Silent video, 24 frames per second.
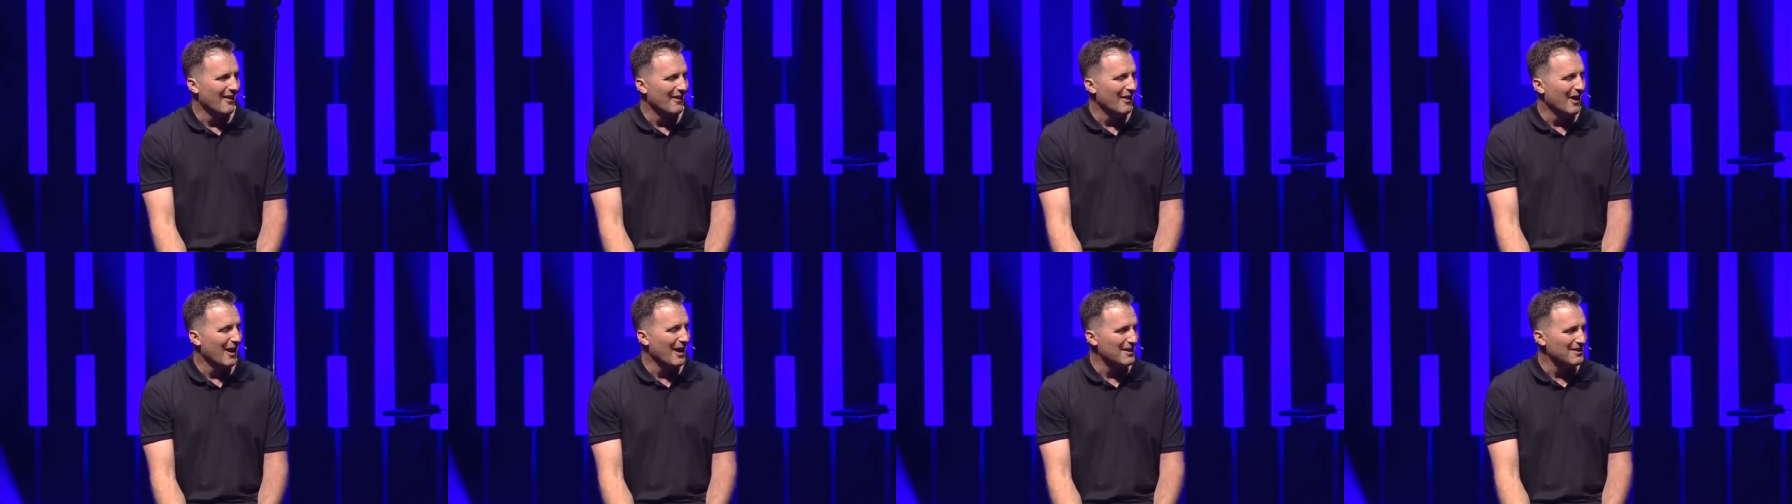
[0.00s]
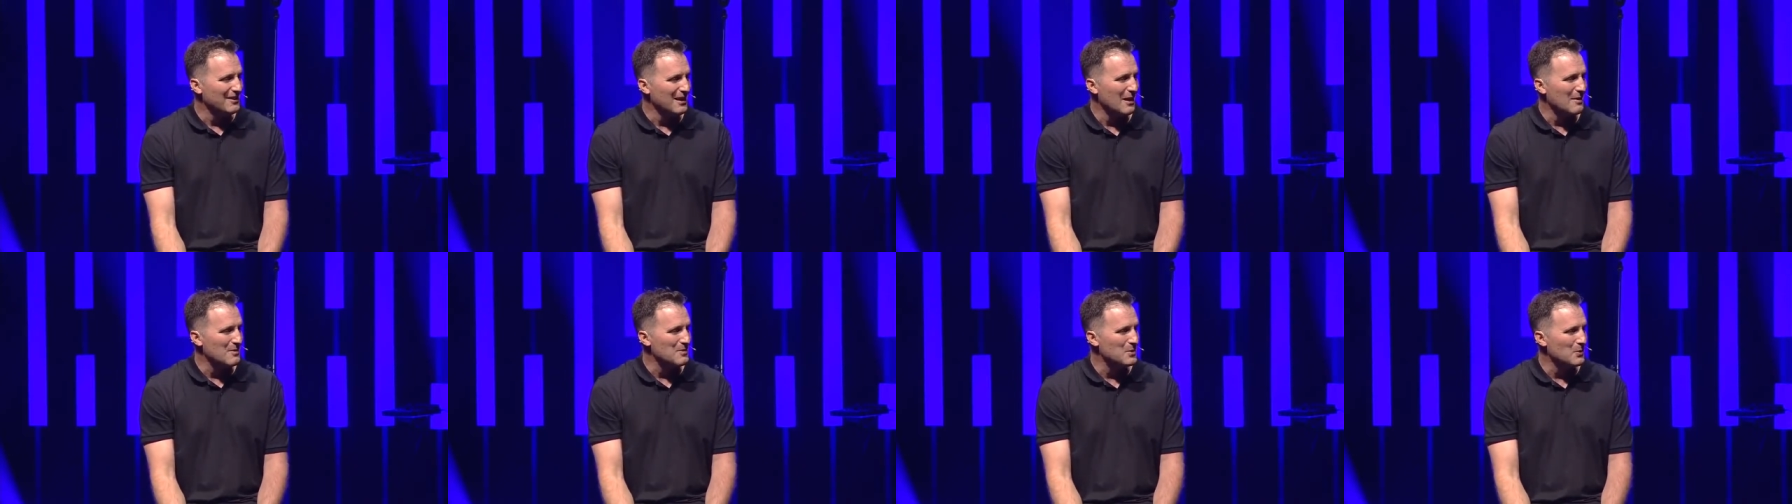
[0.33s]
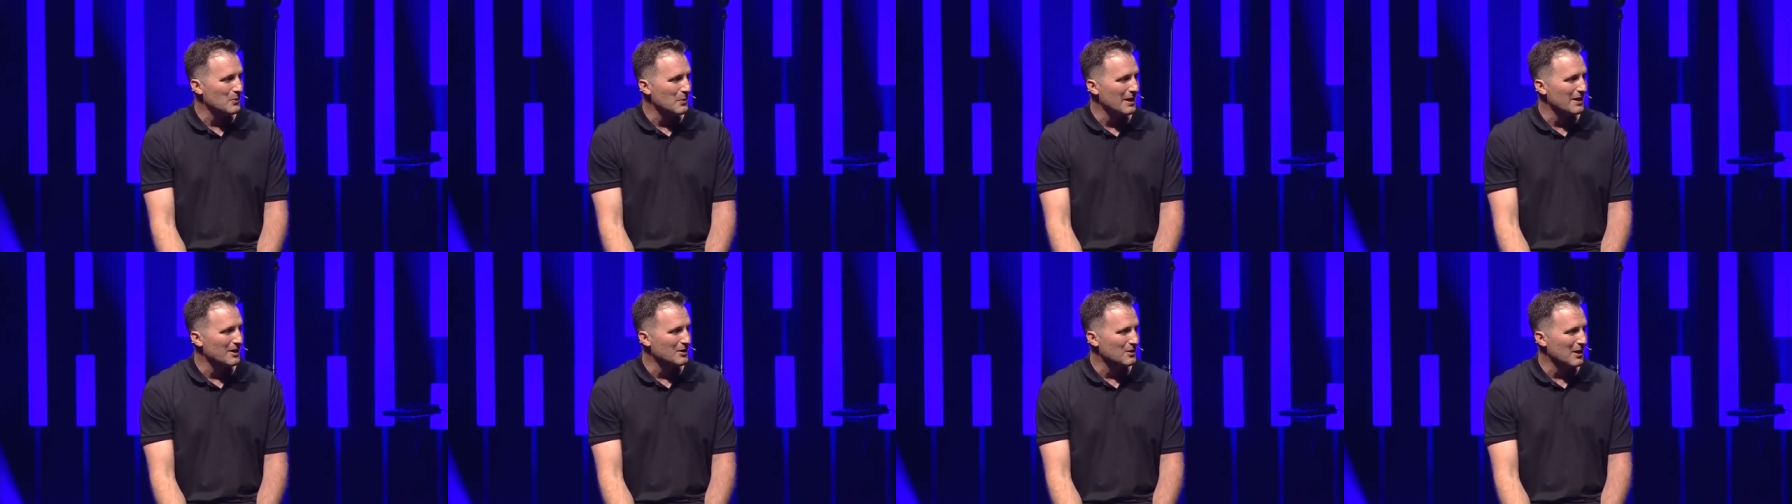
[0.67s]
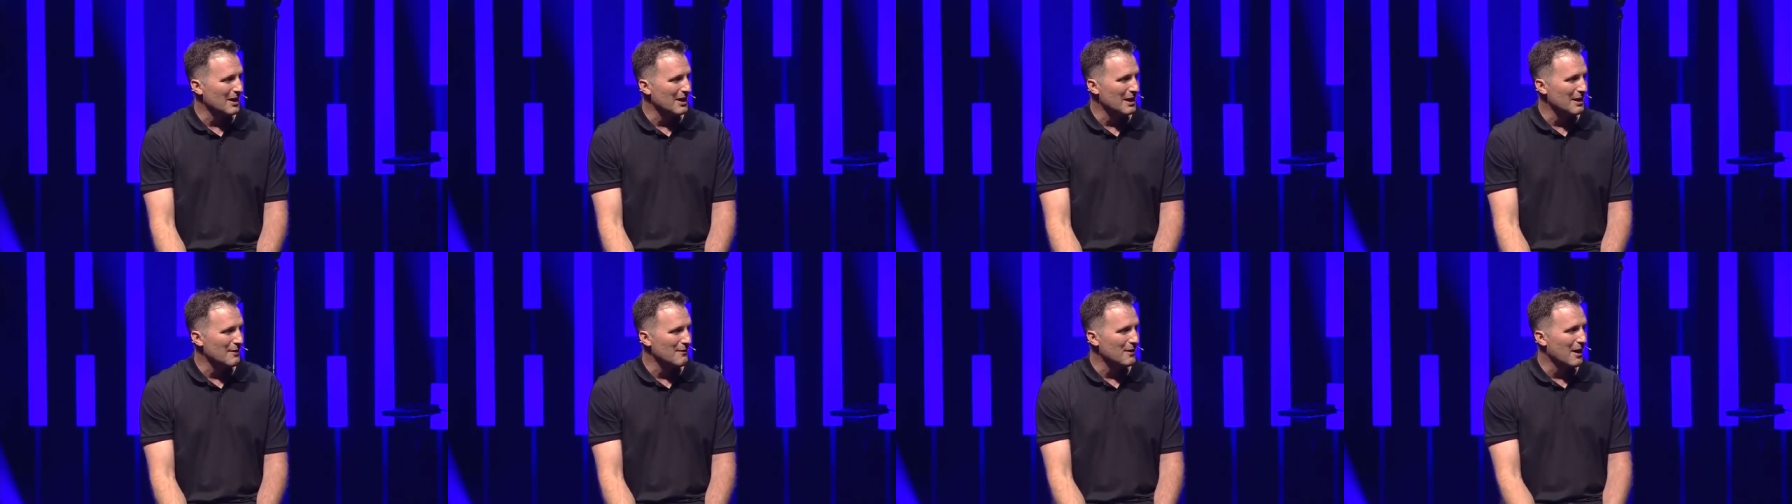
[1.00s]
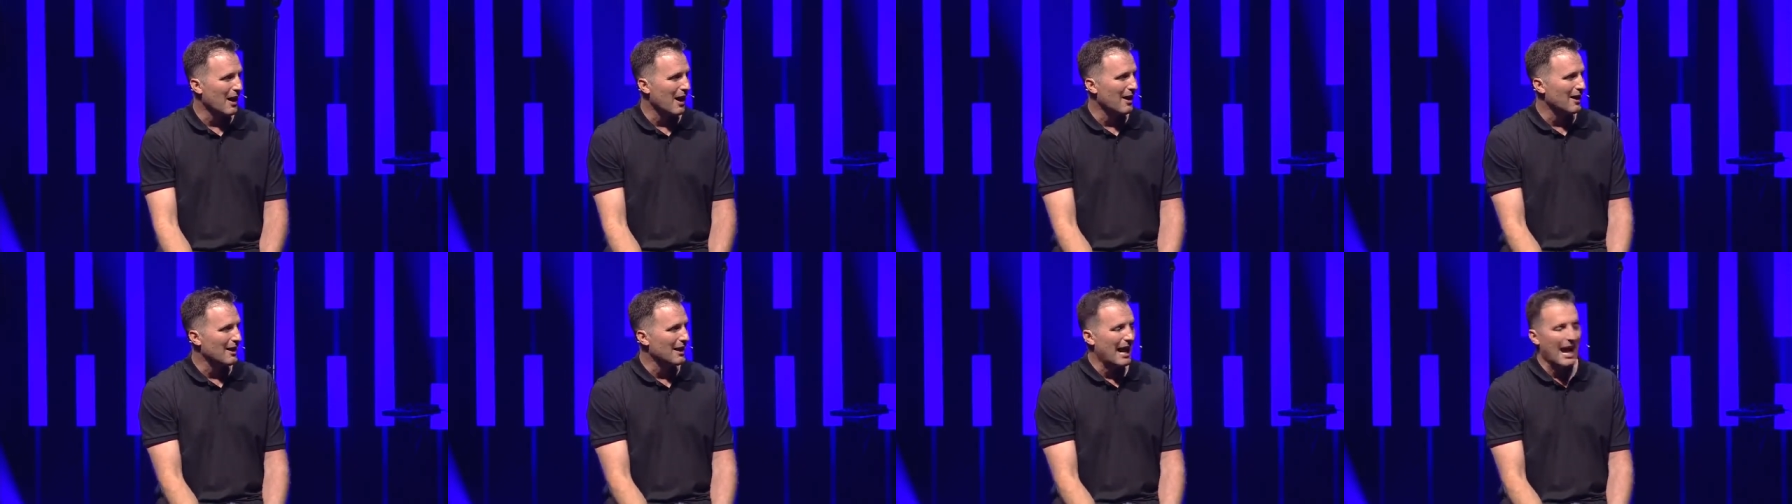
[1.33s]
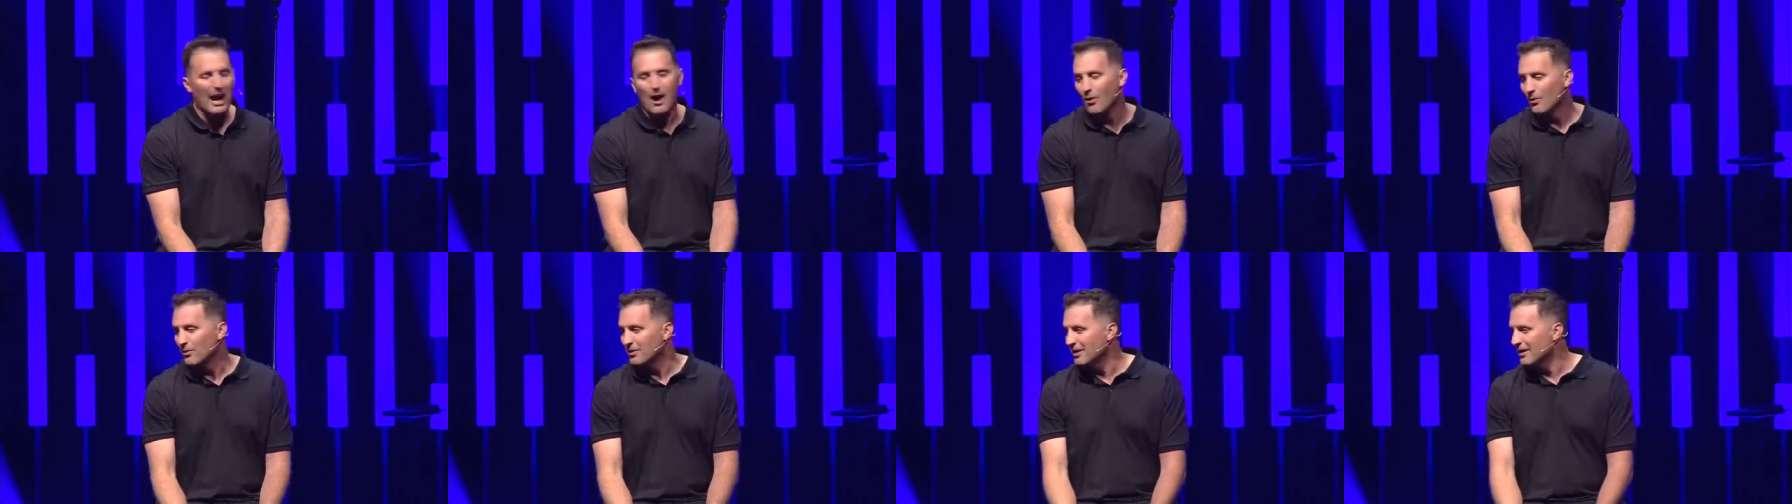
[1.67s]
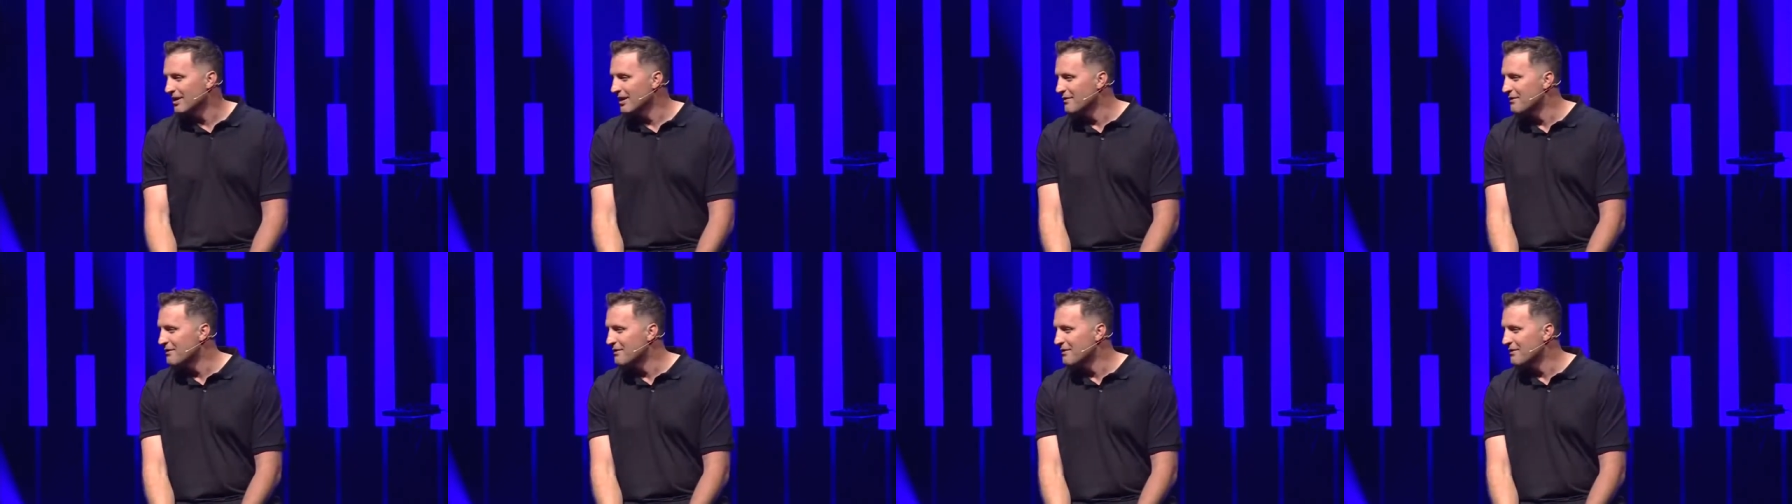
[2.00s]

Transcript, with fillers: a lot of times we try to give God an out